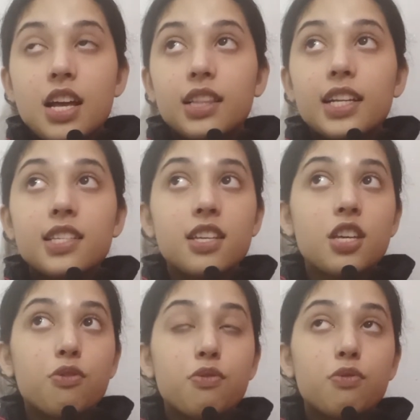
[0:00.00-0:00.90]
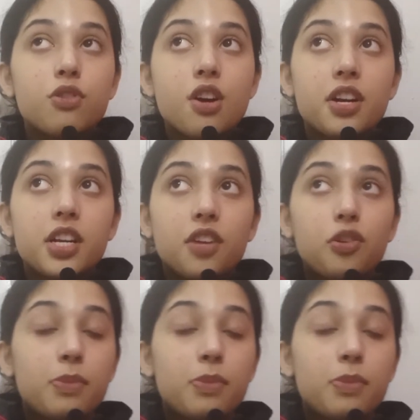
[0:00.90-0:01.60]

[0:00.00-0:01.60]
Let's say you target other